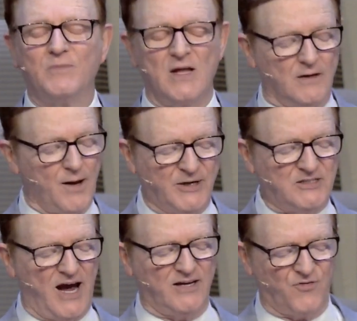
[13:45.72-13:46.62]
Let me
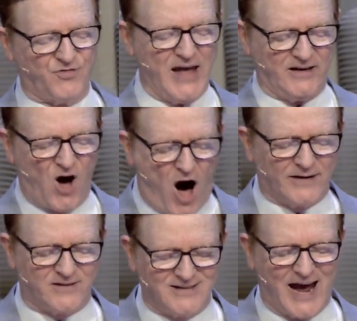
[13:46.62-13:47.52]
tell you, thank
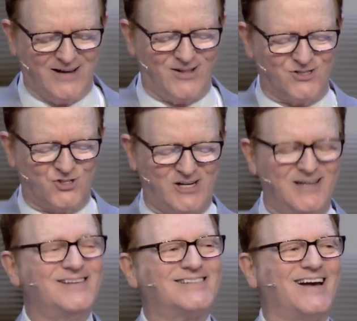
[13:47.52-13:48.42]
God today that
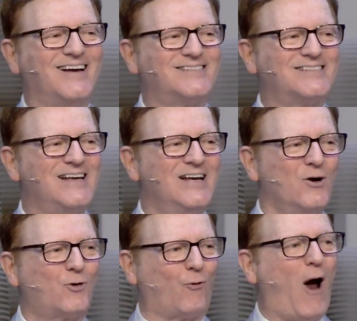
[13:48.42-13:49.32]
Jesus
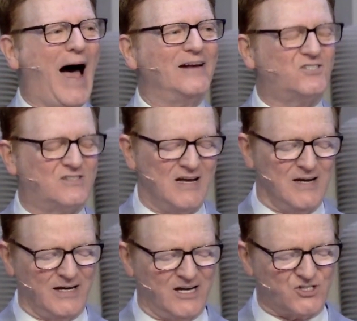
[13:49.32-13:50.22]
Christ
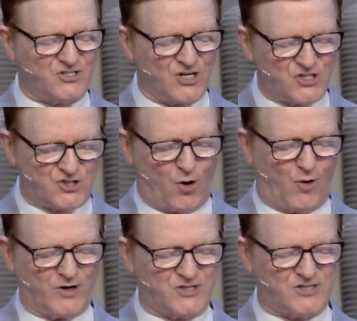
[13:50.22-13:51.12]
is the
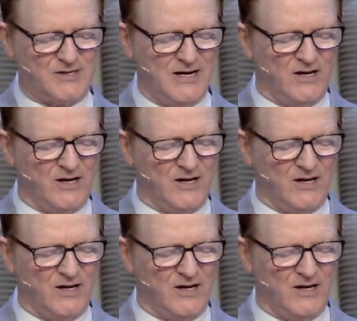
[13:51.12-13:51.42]
source.